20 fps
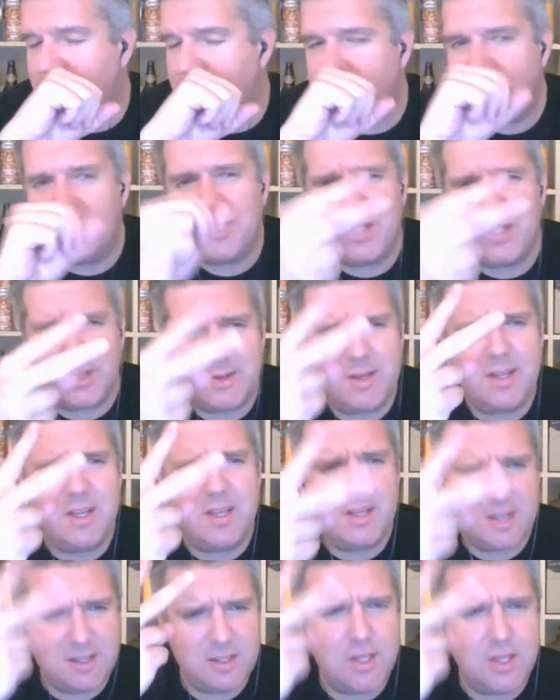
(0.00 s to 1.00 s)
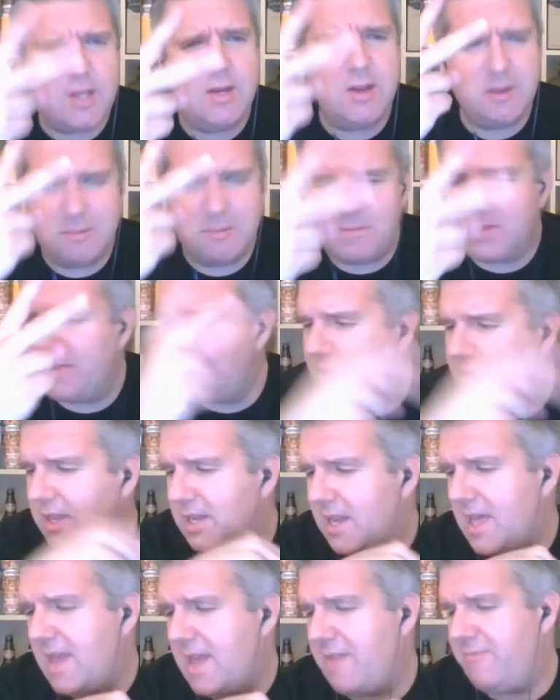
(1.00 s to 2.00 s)
going to two motherfucking
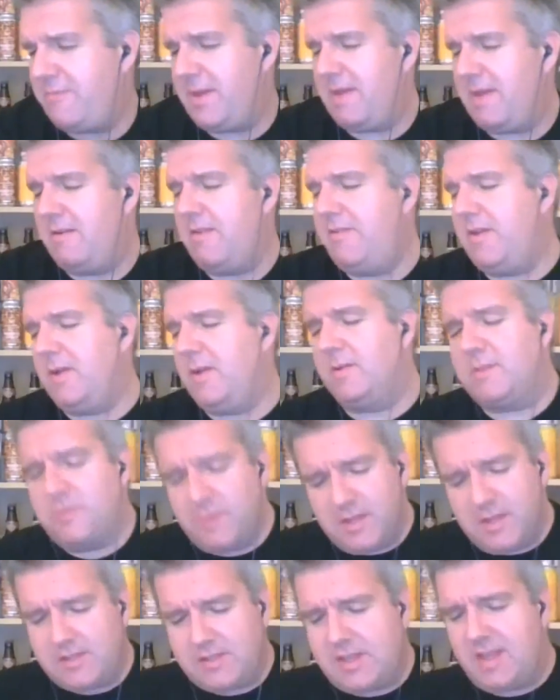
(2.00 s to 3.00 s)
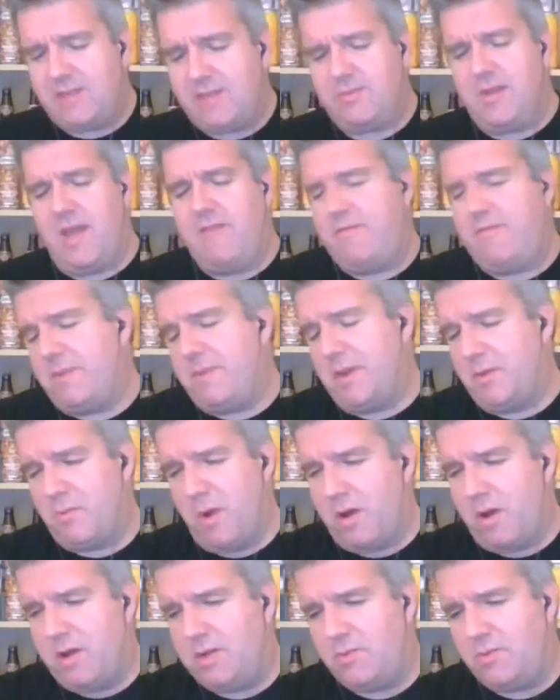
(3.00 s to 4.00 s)
live beer reviews, and that's, that? what everybody
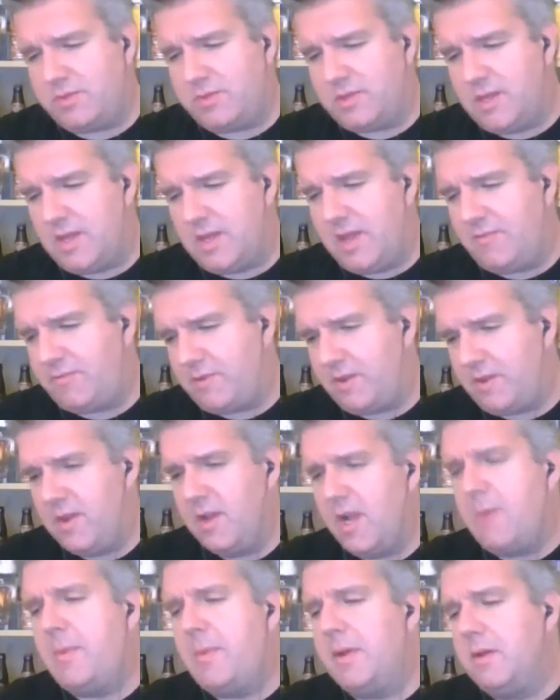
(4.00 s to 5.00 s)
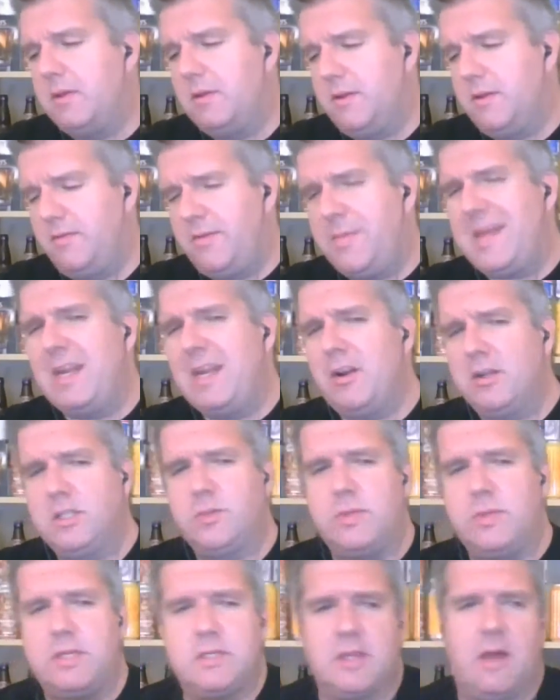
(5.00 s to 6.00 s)
wanted, wasn't it? After come on, if you've been honest
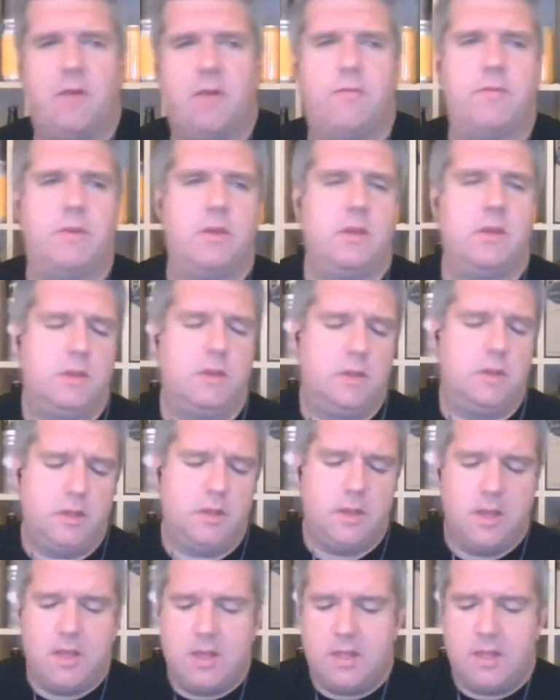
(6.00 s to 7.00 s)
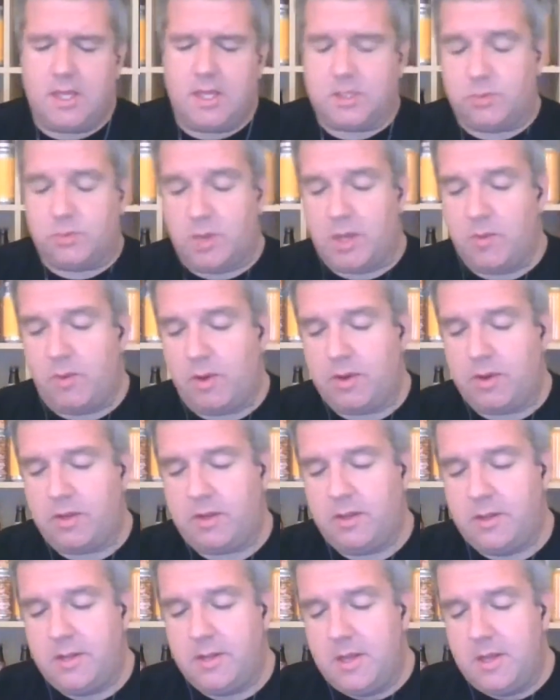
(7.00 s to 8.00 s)
with yourself, that's what you wanted.
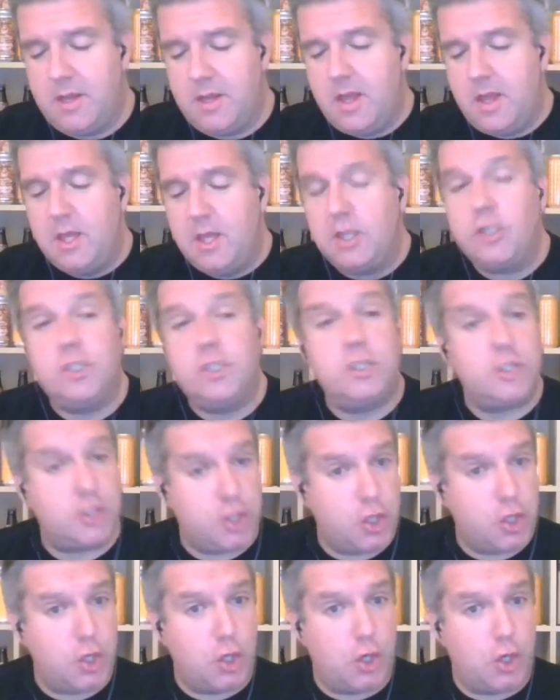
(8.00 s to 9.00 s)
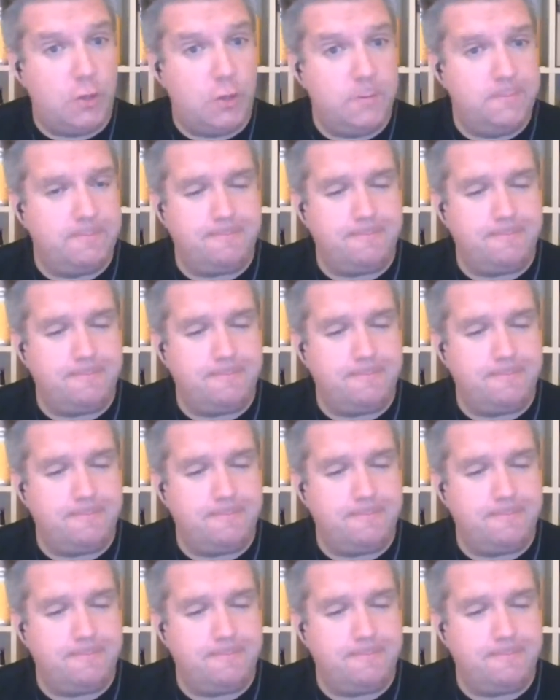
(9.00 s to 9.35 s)
So